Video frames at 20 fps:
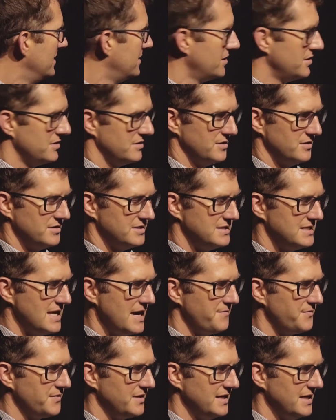there's
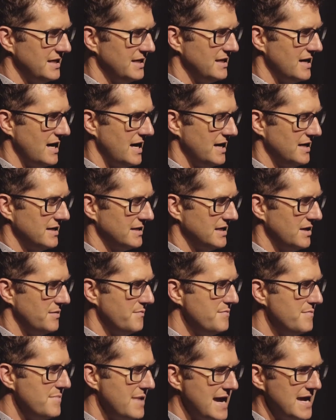definitely
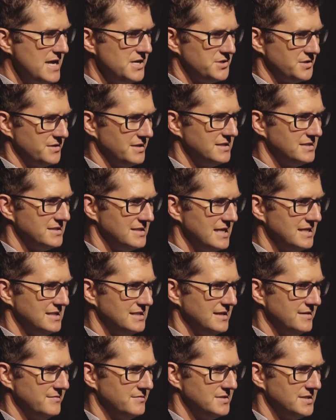major
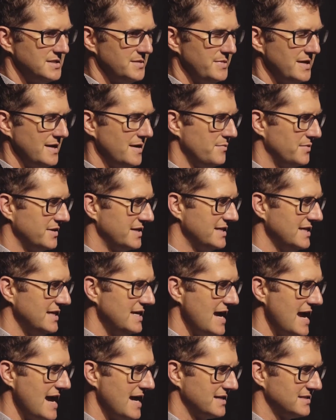incentives to being able to
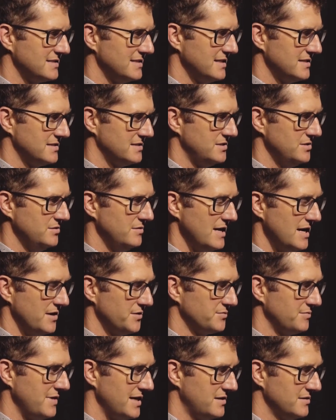get access to
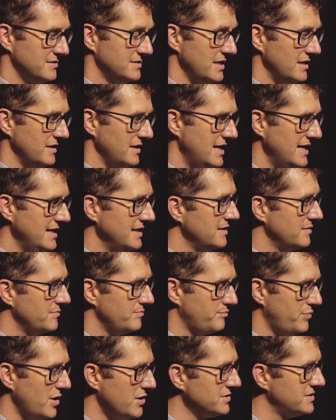health records online. And
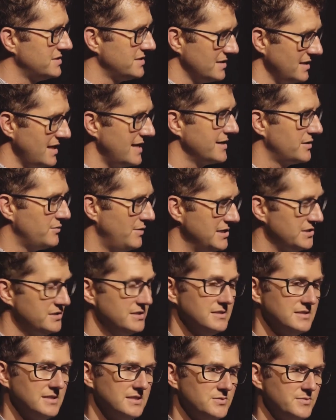it poses a lot of
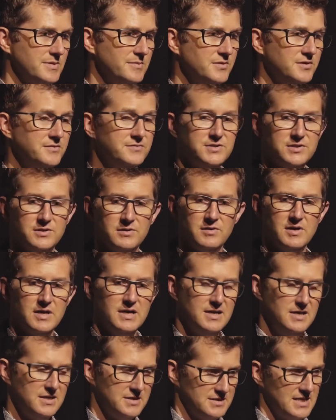questions as we move to,
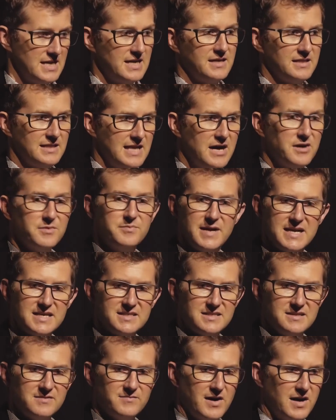say,
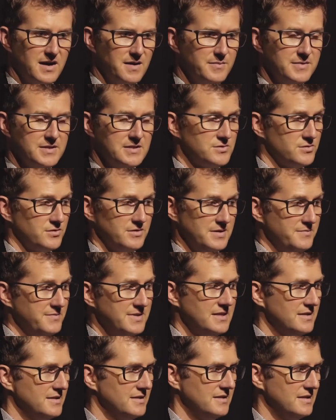cloud-based environments or even
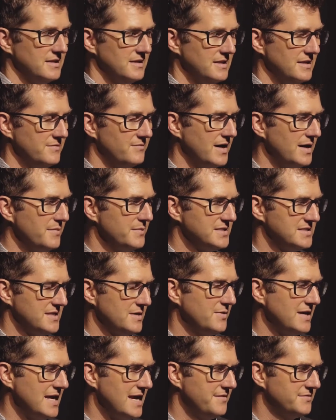the environments that
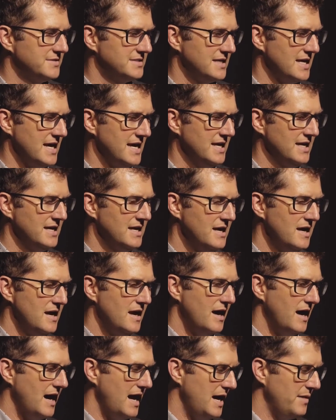we have today.
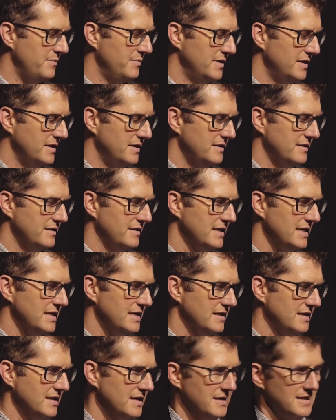
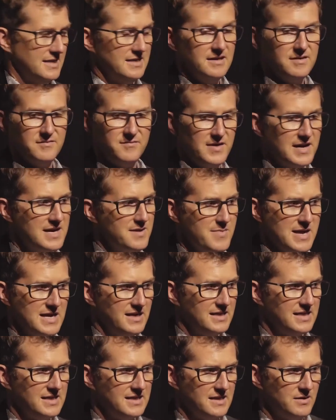And
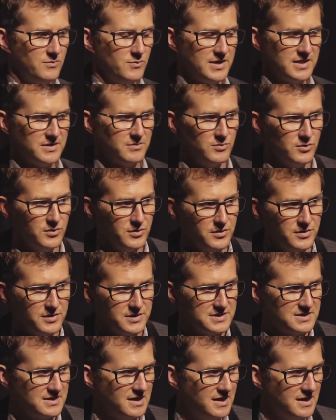fundamentally, one of the rules